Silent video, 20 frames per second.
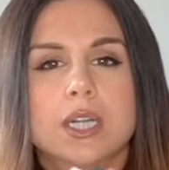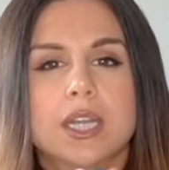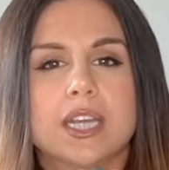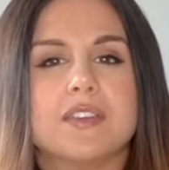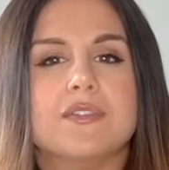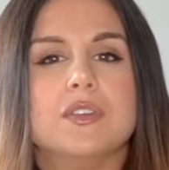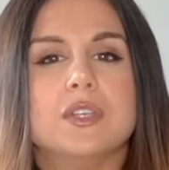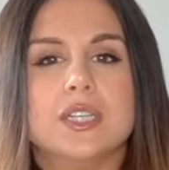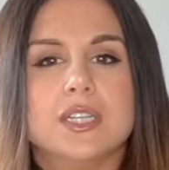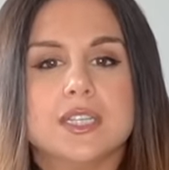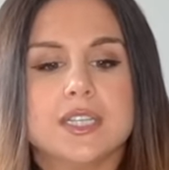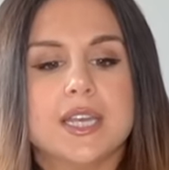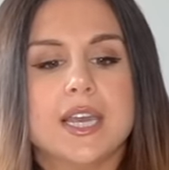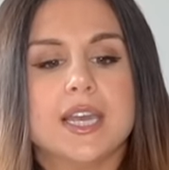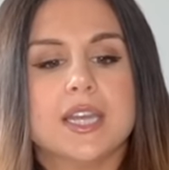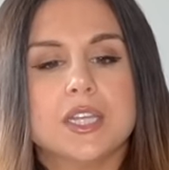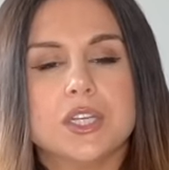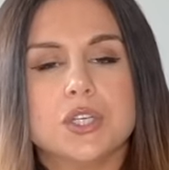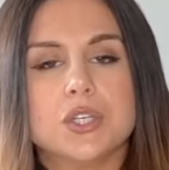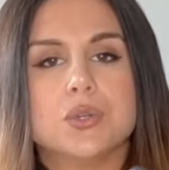like if you need to
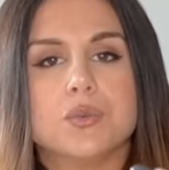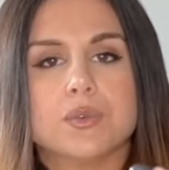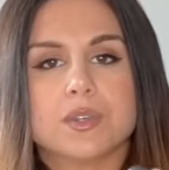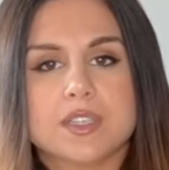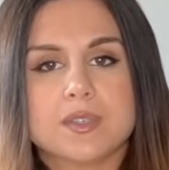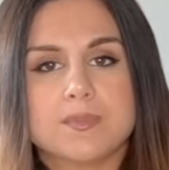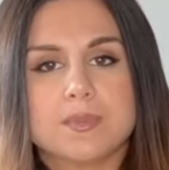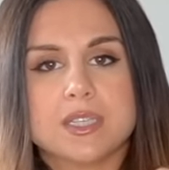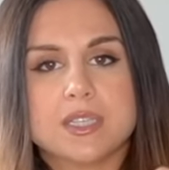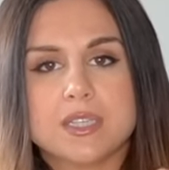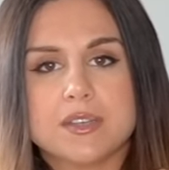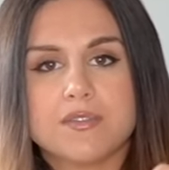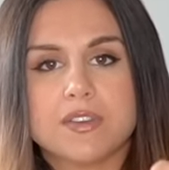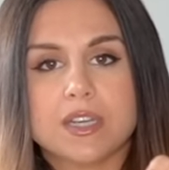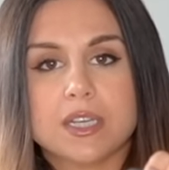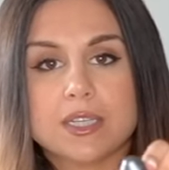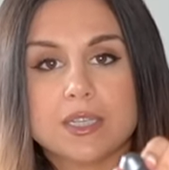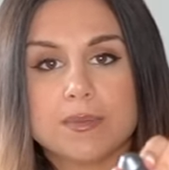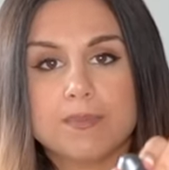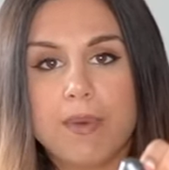get into a
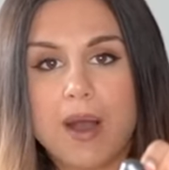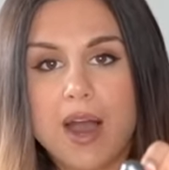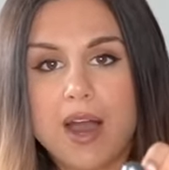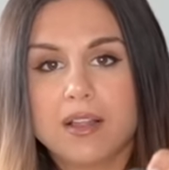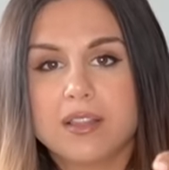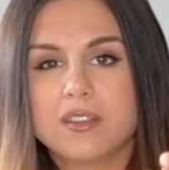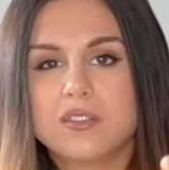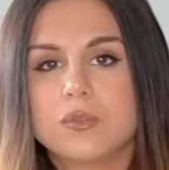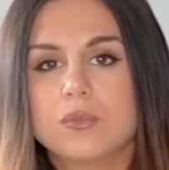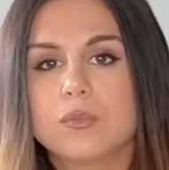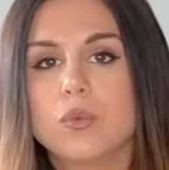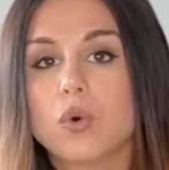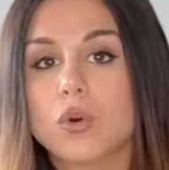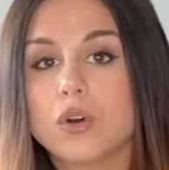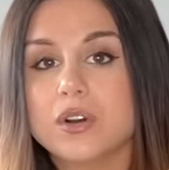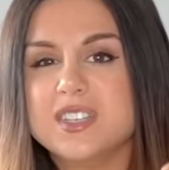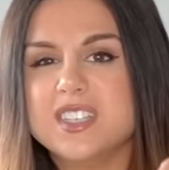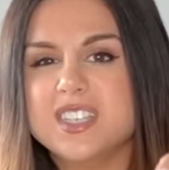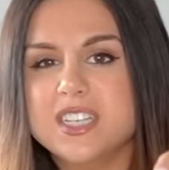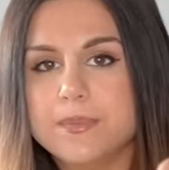specific spot, a little
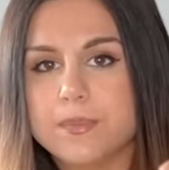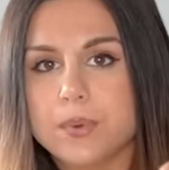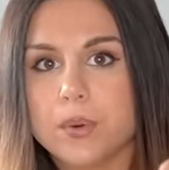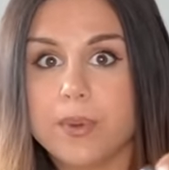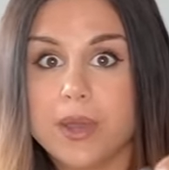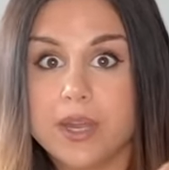more deeper